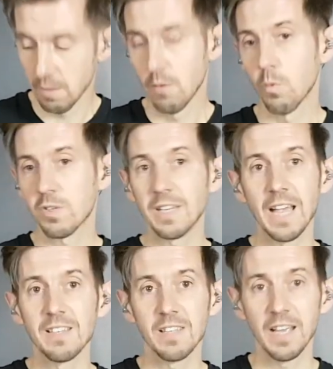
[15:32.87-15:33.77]
Once I get
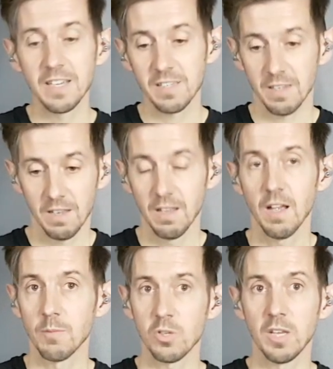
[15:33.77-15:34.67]
into this,
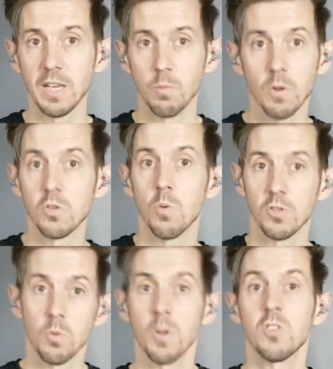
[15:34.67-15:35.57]
I'm just thinking 1 2 1
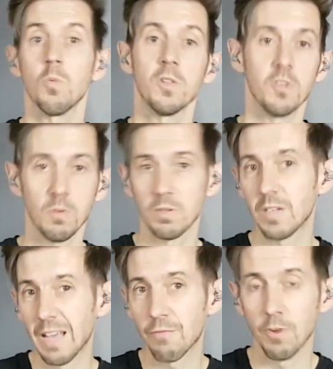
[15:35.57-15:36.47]
2 1 2 1 2 to
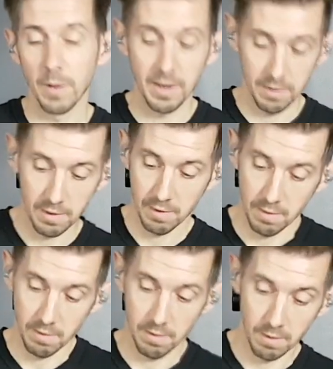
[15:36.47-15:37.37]
get through it.
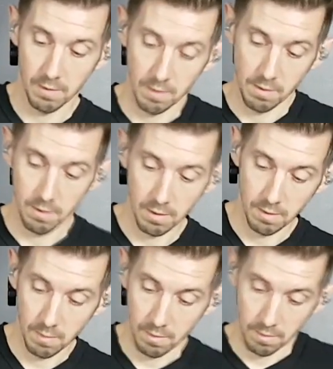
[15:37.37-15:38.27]

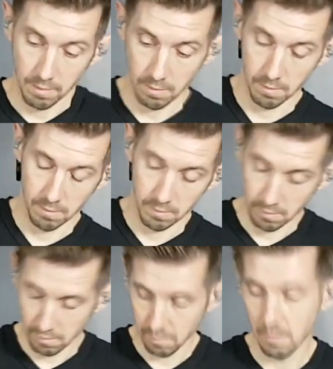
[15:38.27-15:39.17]

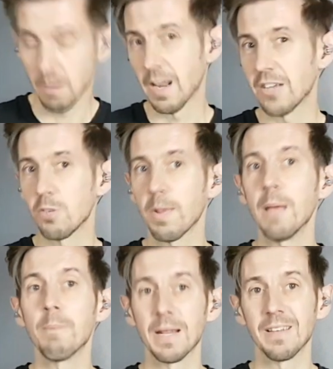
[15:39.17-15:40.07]
I actually play
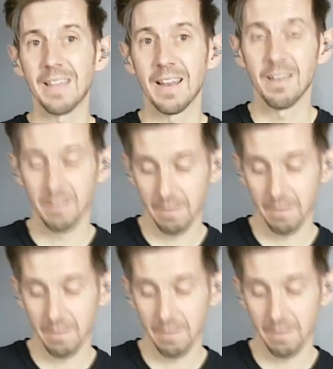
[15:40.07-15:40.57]
it better then.